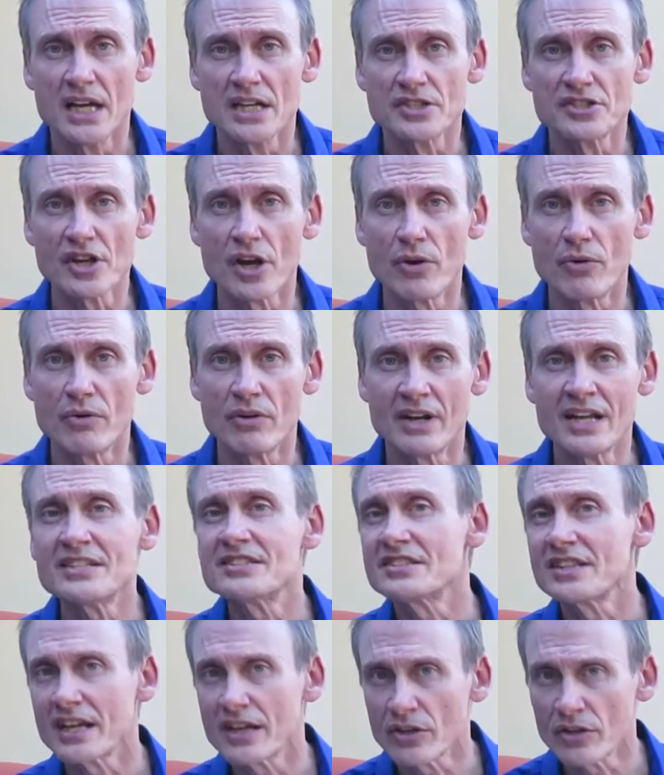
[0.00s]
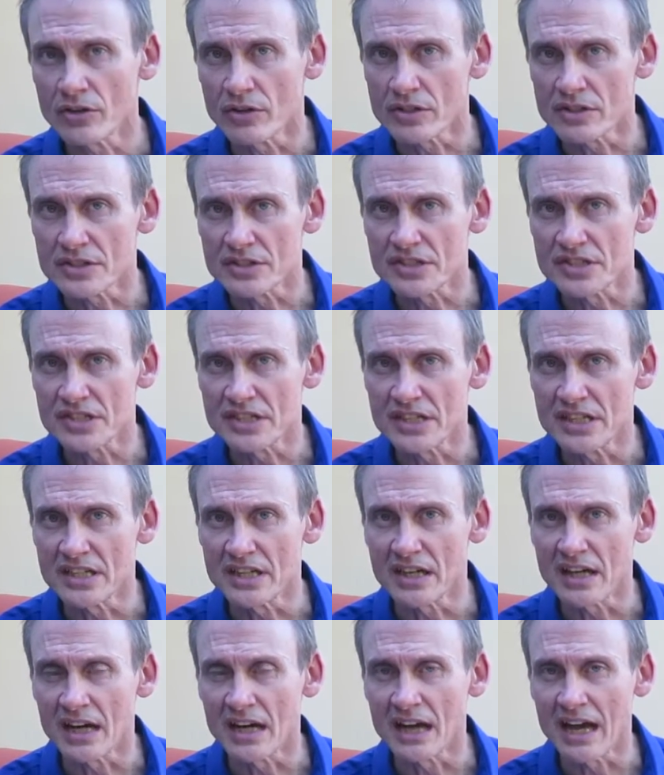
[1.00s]
So let's take a look and
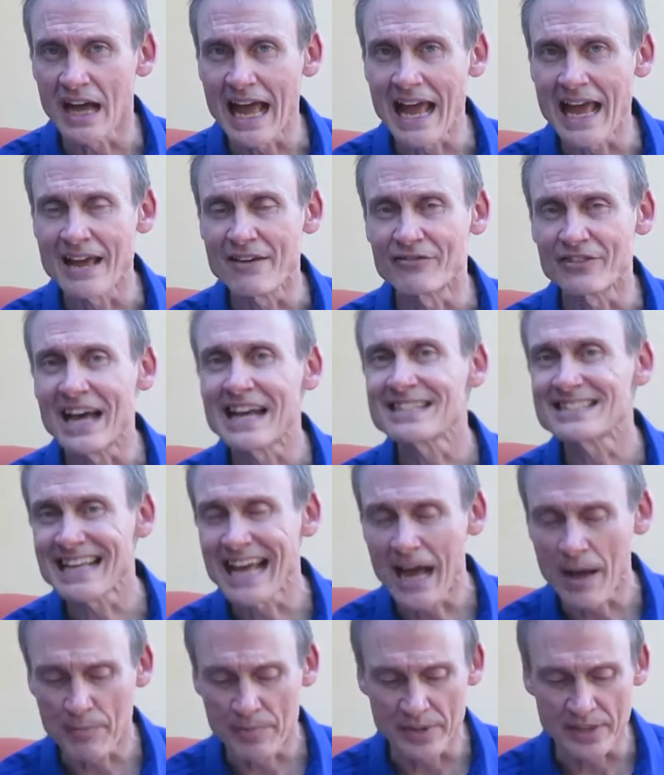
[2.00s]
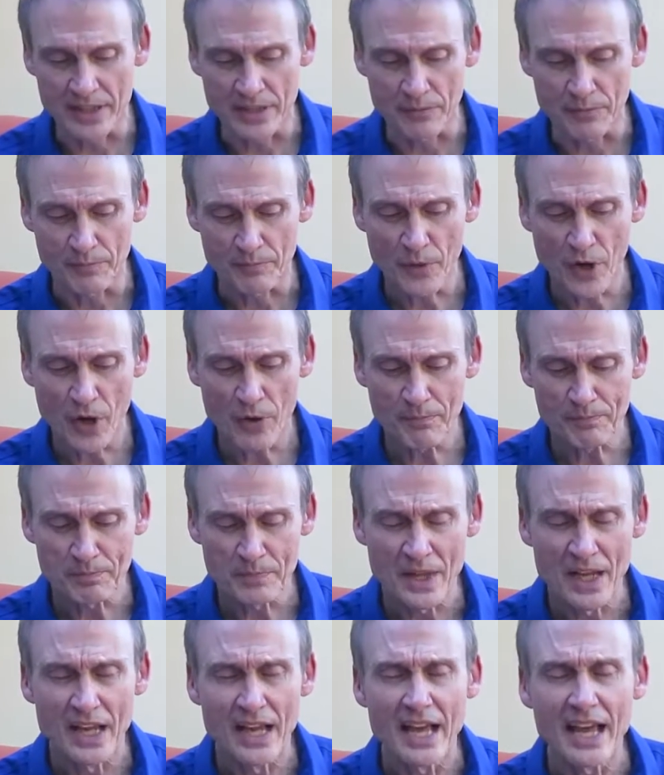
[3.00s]
see if that's happening. Well,
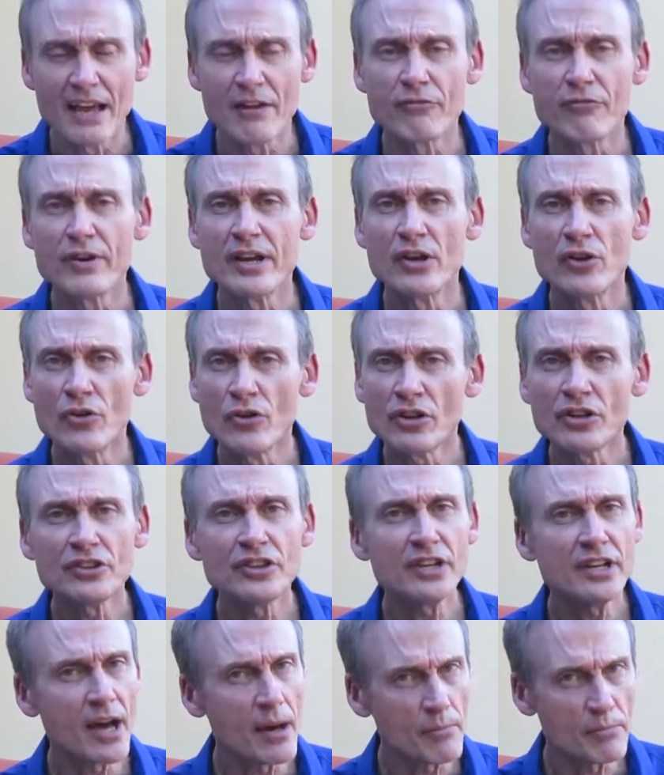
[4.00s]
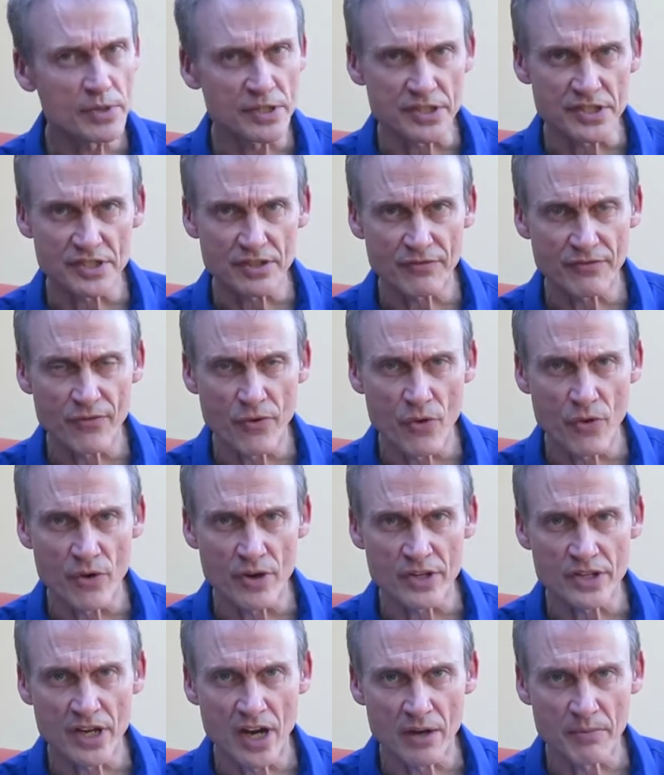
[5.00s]
if we look at the numbers
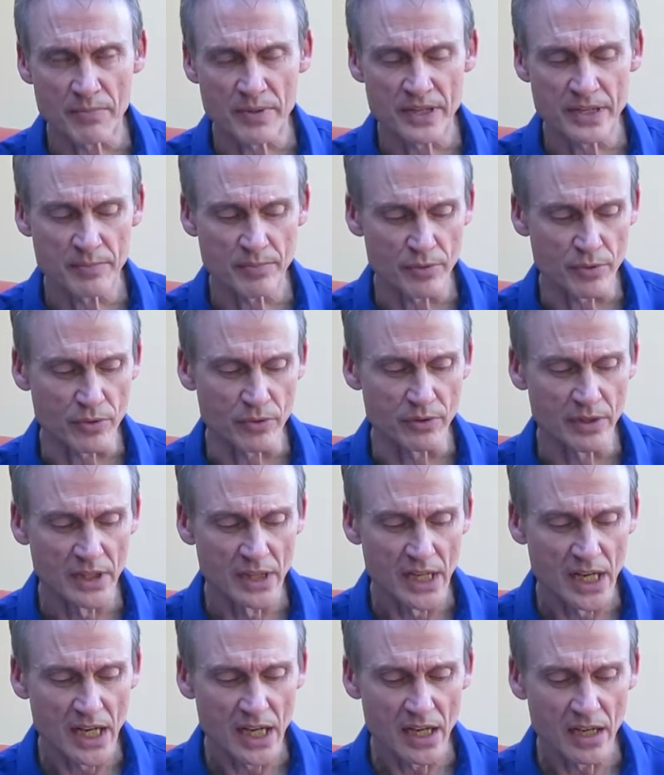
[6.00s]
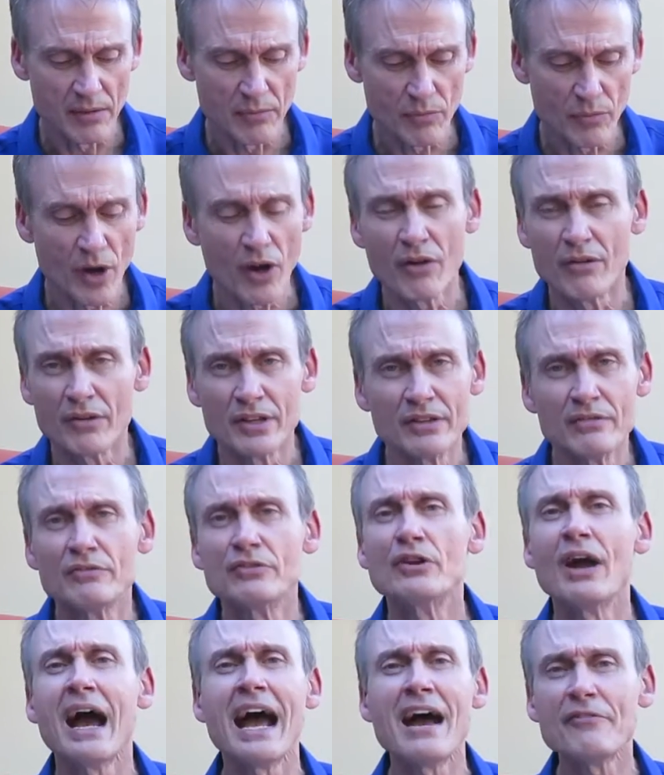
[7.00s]
for young people, well,
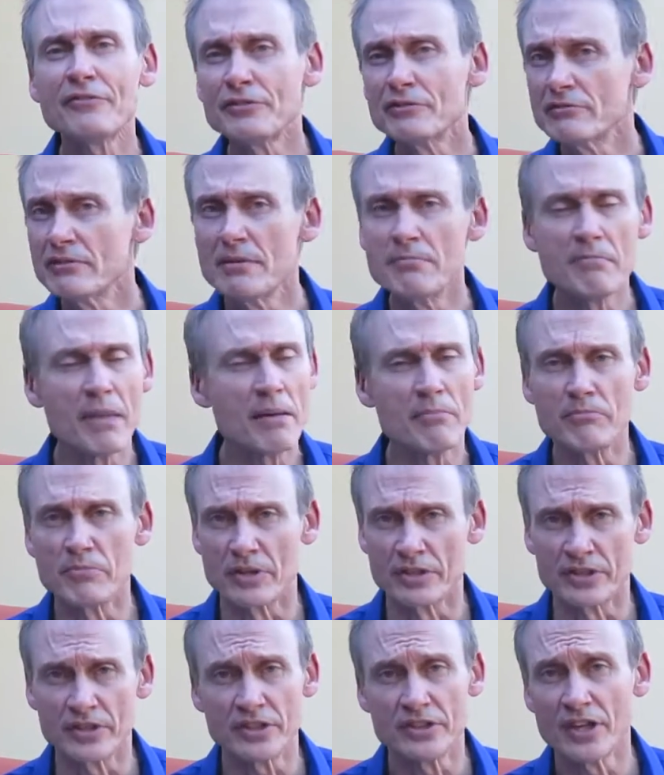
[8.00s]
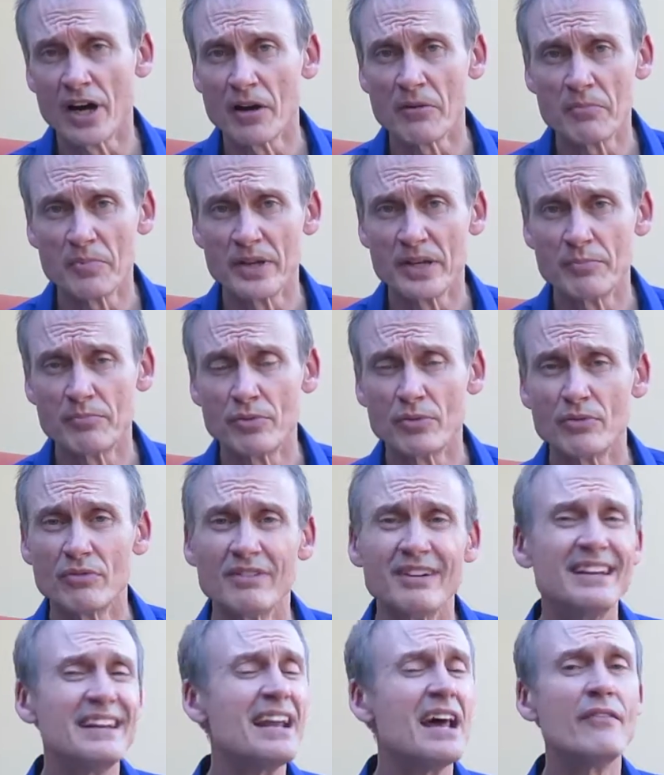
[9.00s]
you have to remember that young people
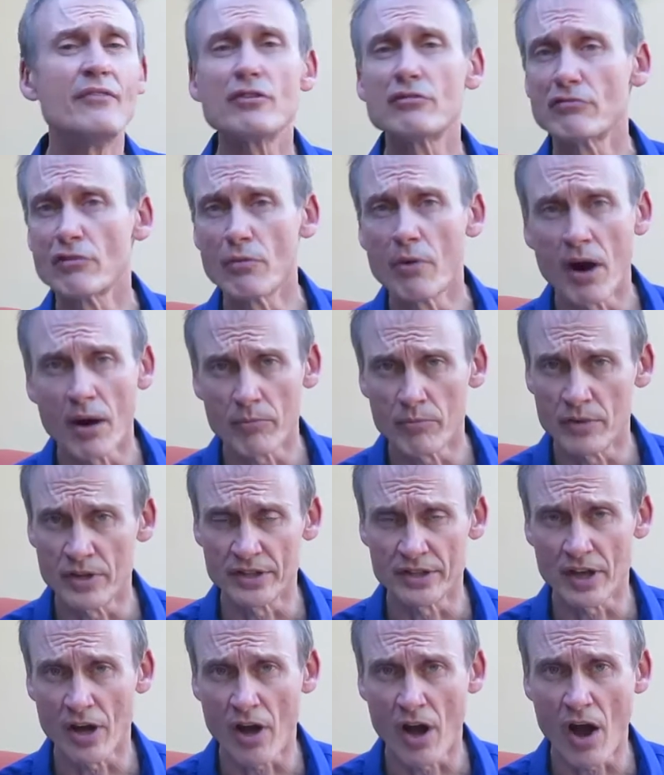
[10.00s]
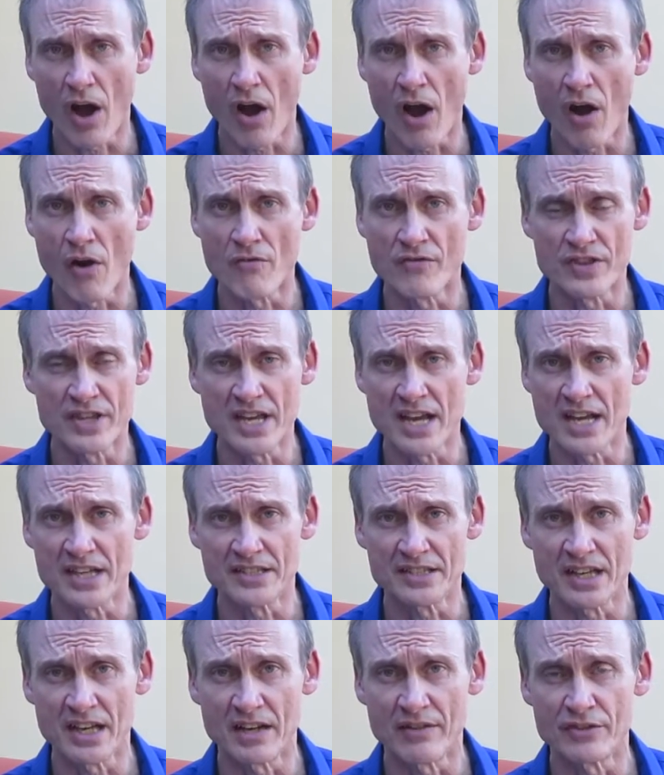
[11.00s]
never grew up with over-the-air
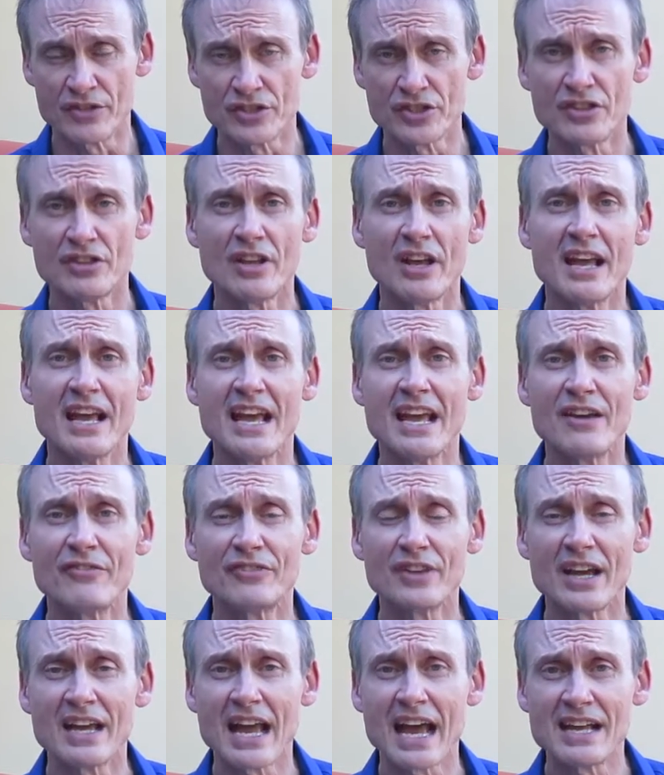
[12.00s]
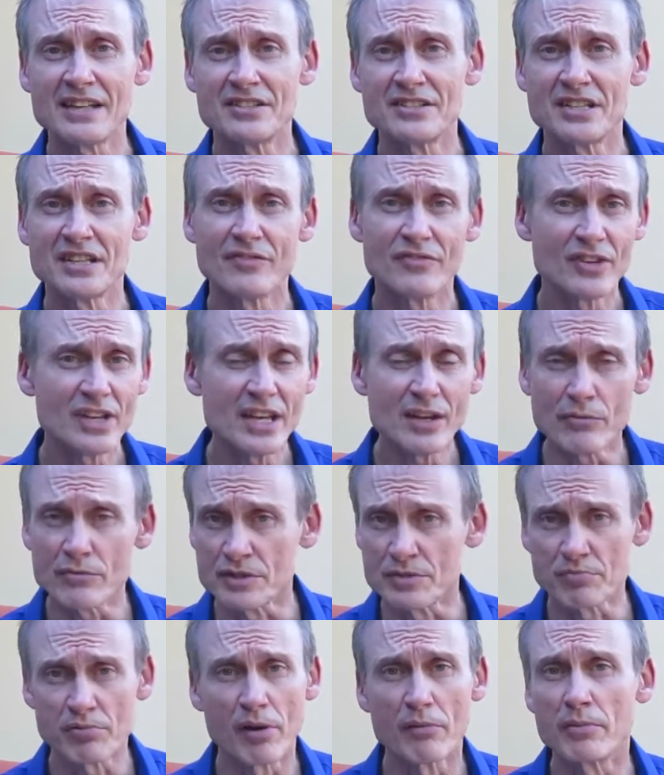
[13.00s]
television. If they had TV, it
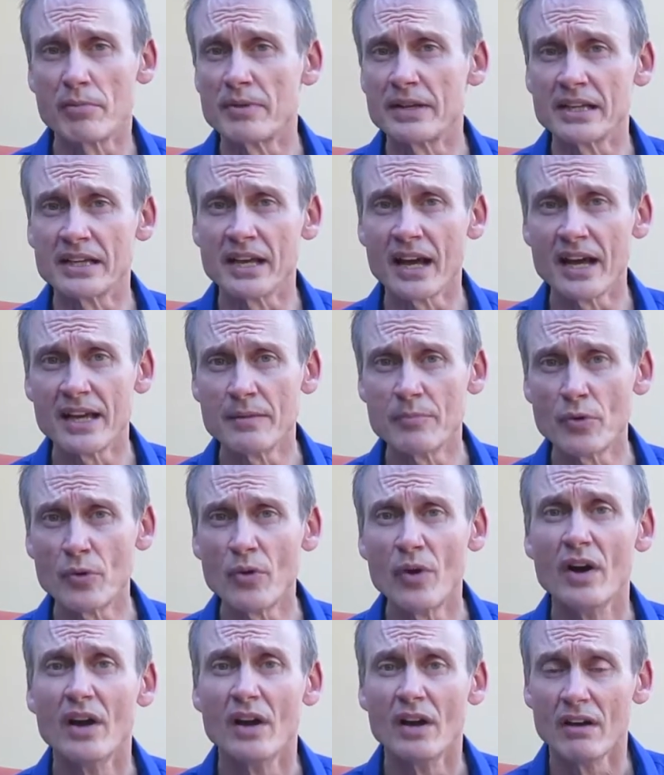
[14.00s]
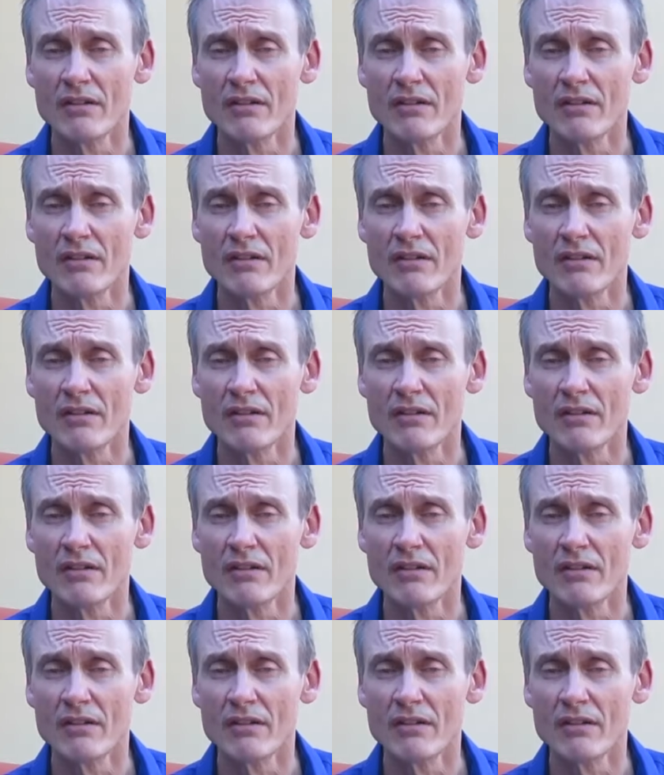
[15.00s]
was probably cable.